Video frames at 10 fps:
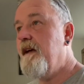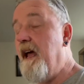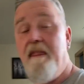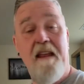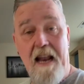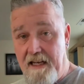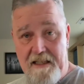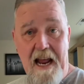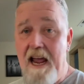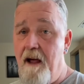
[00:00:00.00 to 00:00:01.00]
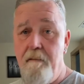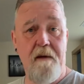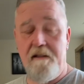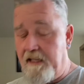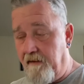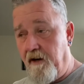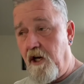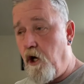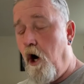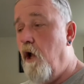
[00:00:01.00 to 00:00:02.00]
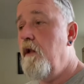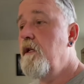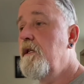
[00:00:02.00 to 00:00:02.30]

And the next day I'm given a call,